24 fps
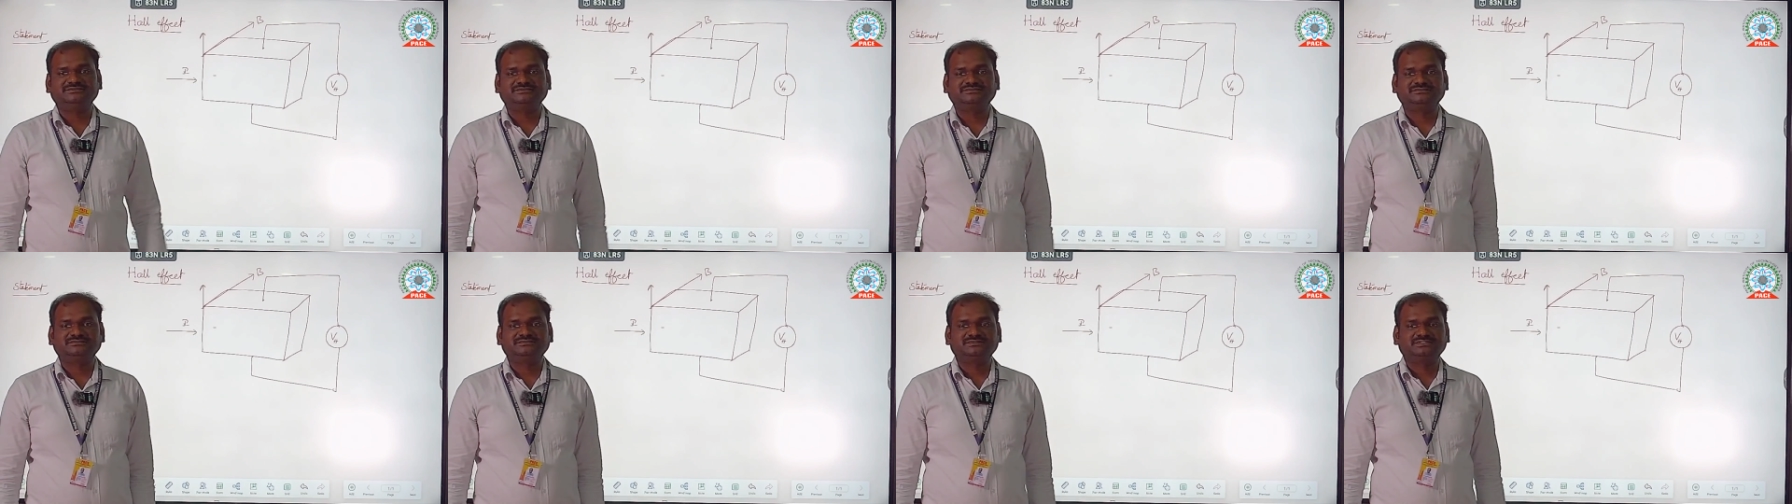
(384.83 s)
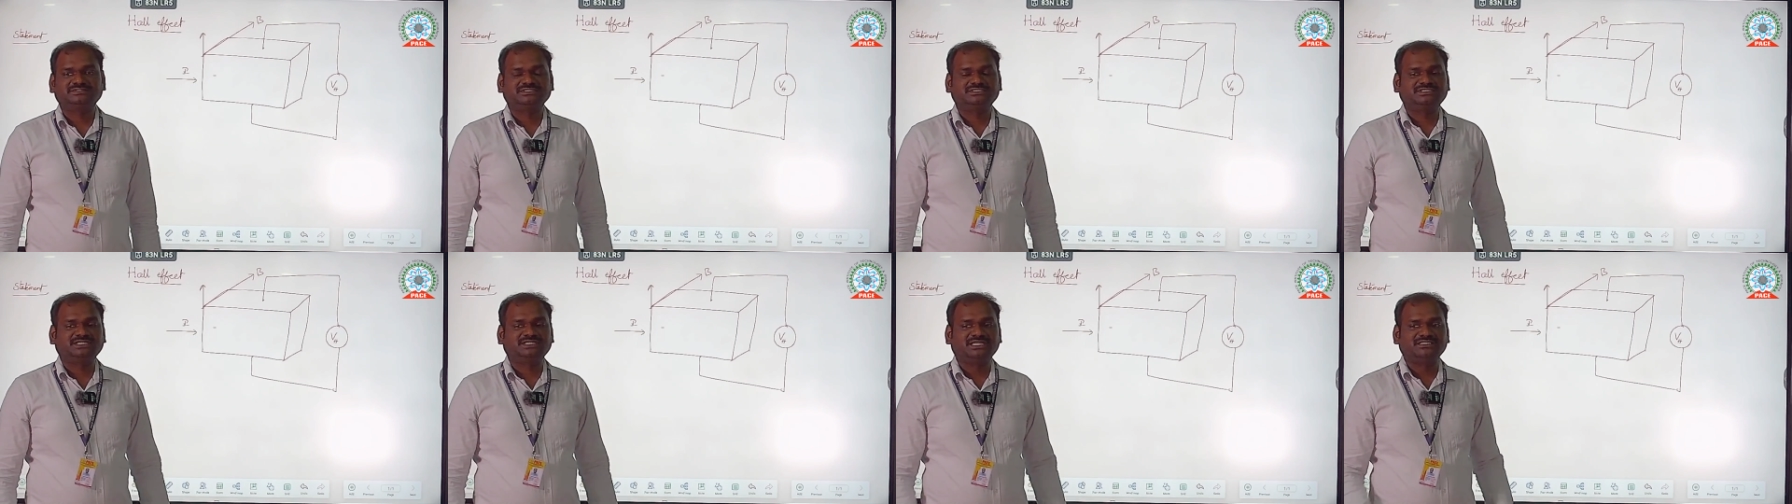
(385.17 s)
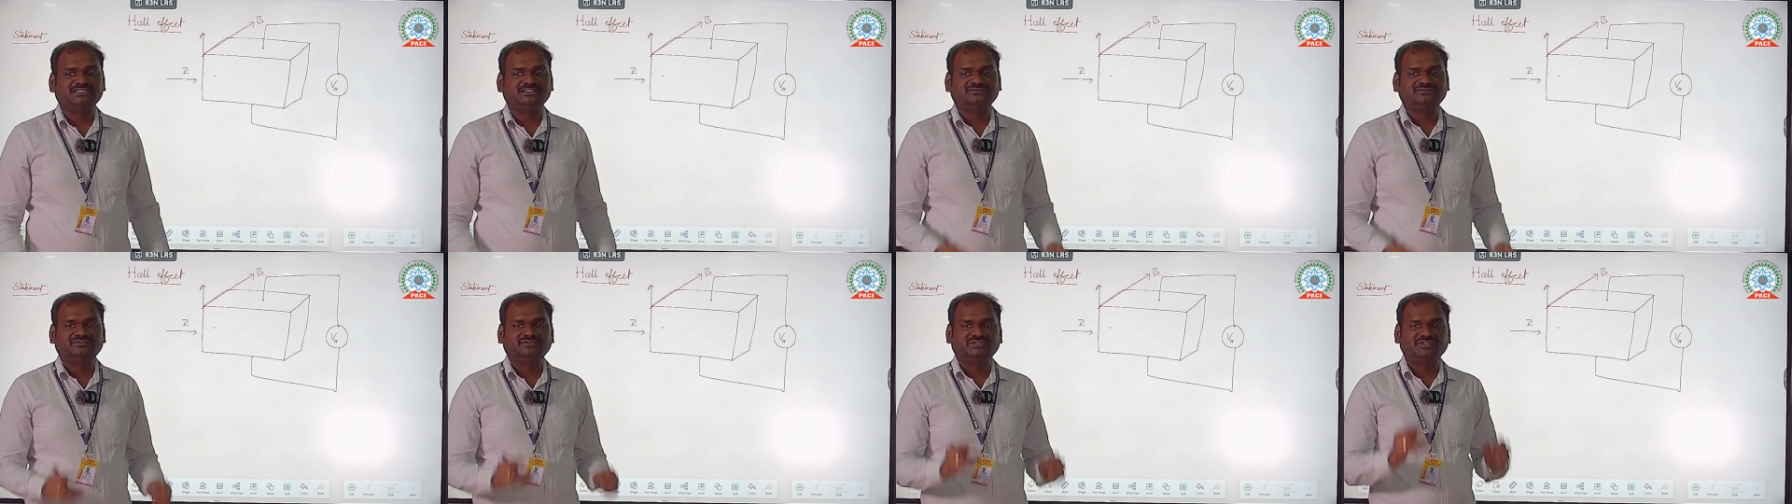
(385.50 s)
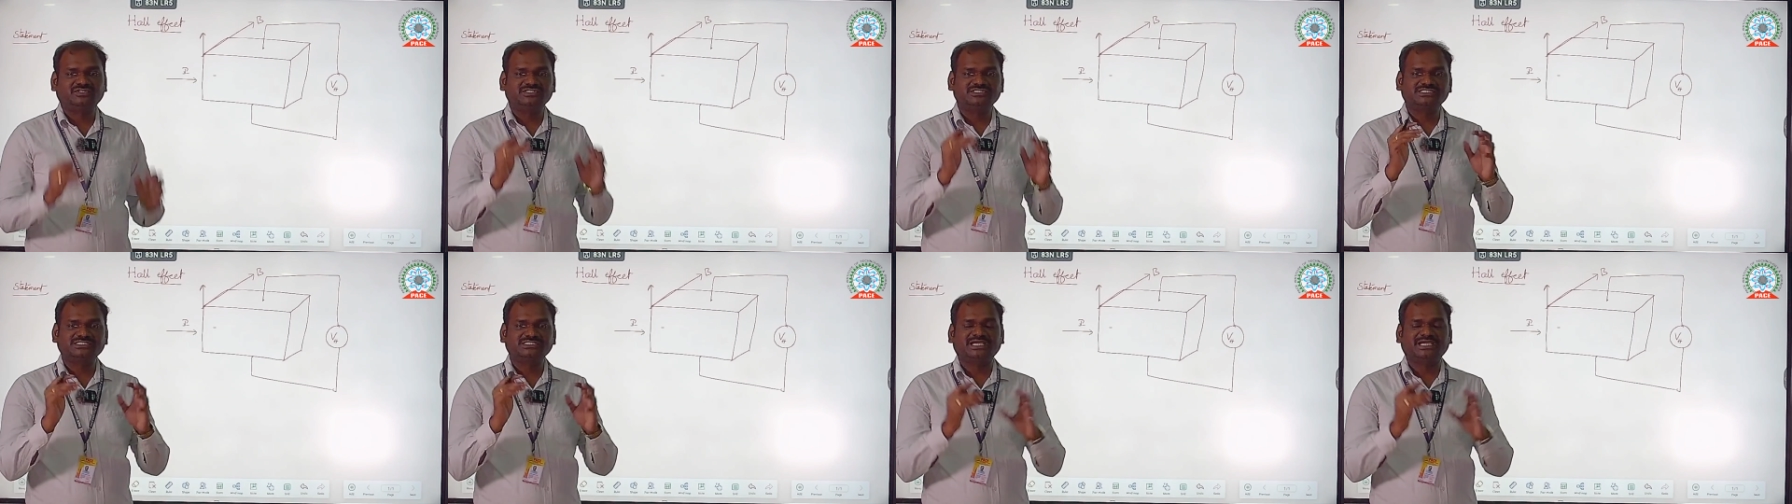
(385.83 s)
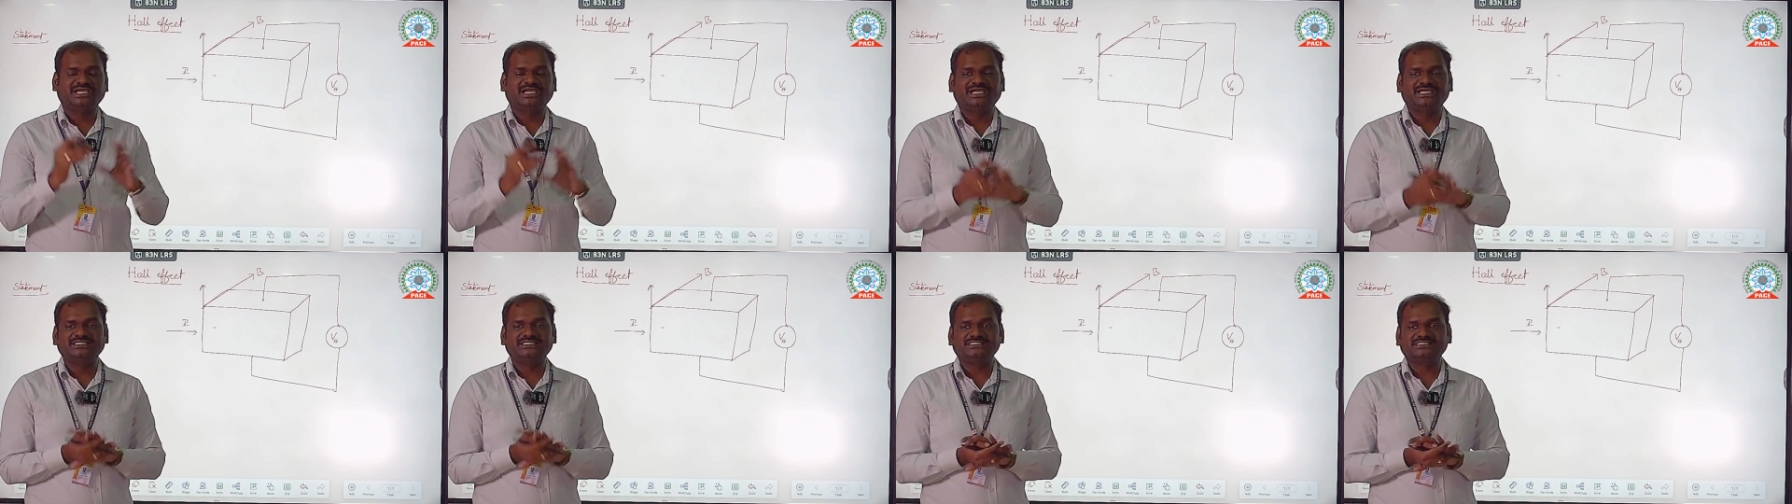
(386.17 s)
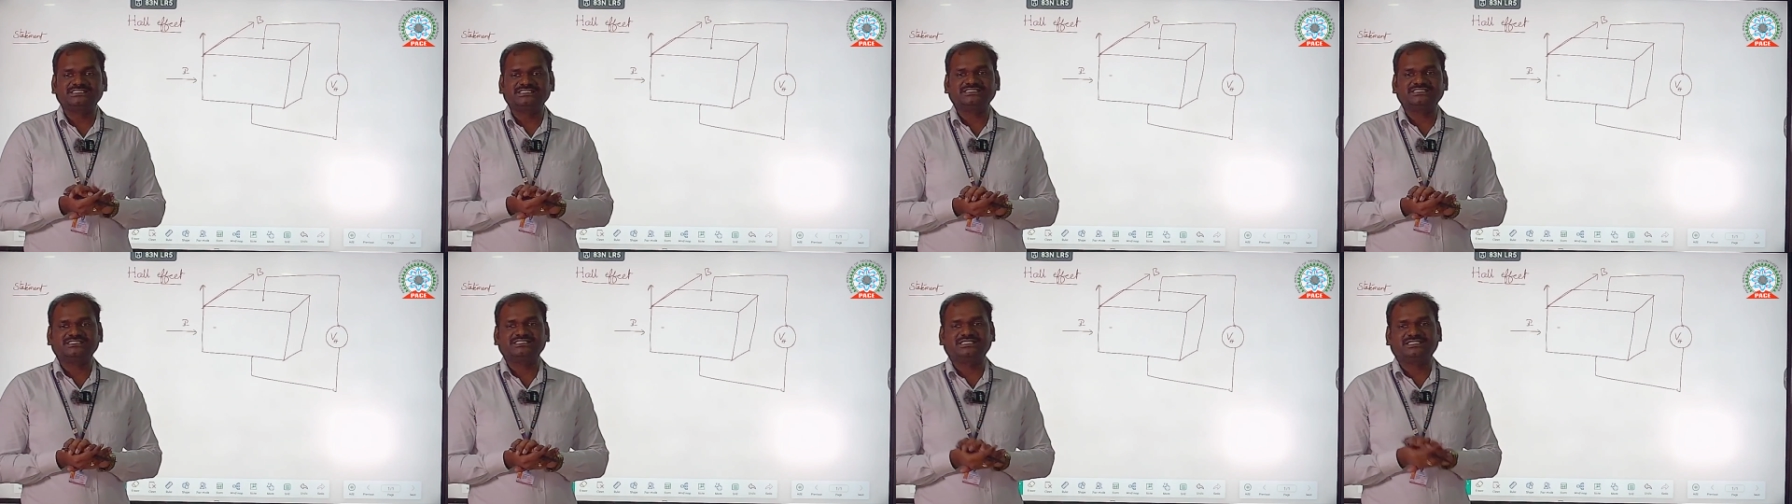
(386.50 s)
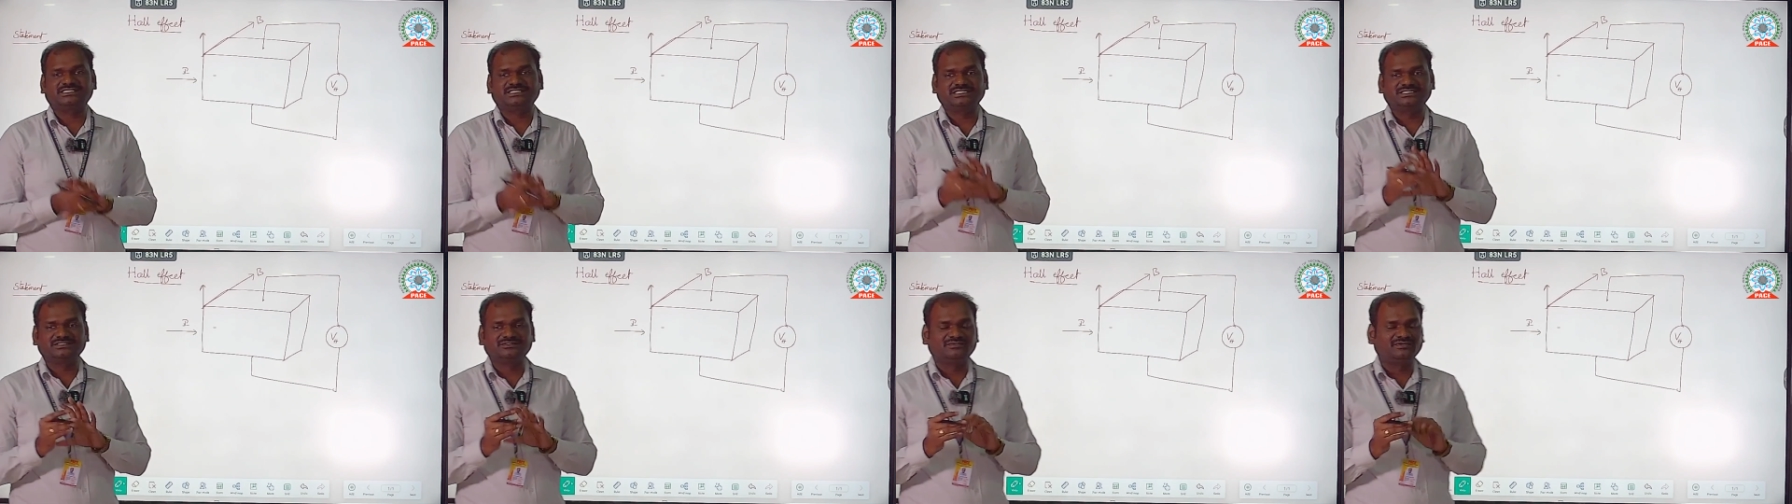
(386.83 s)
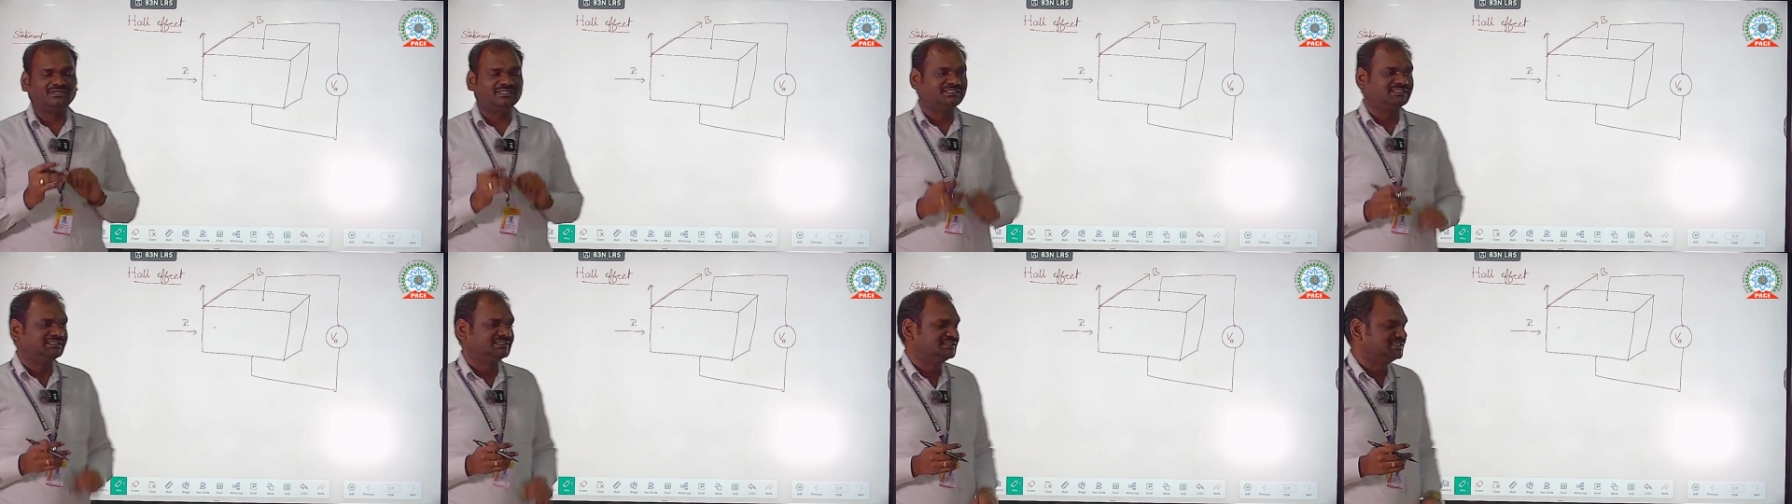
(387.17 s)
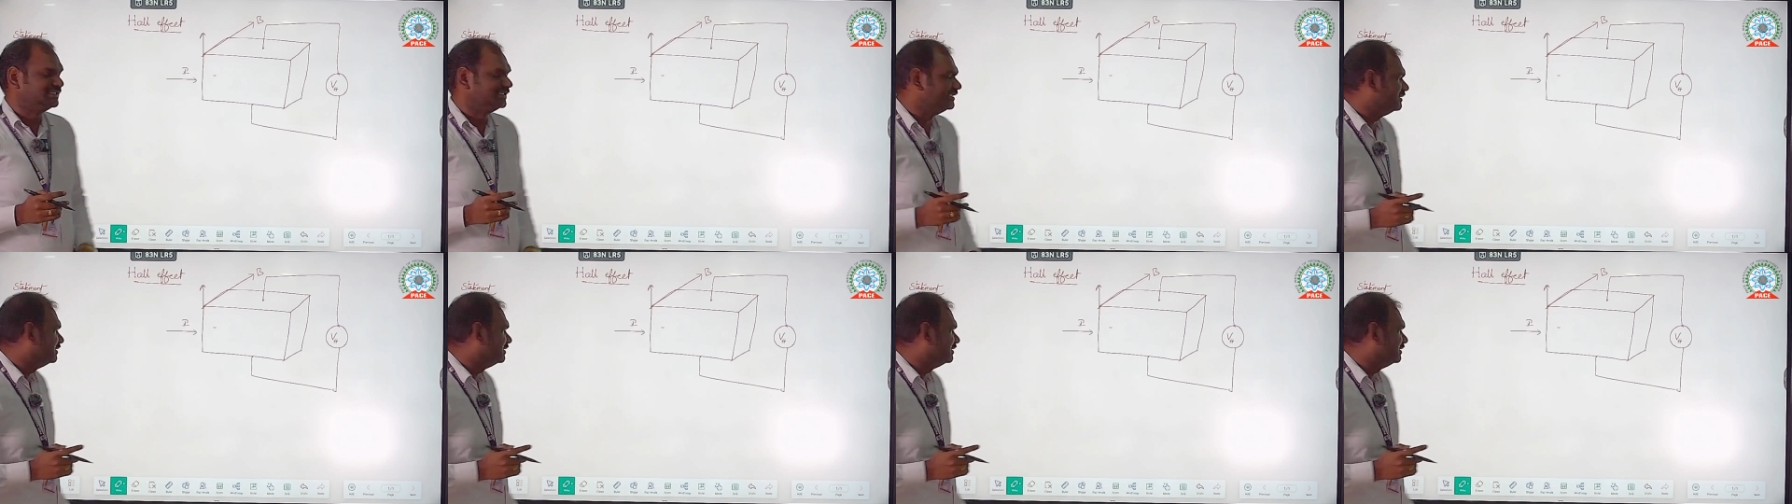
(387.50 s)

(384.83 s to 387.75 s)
That force has a certain quantity.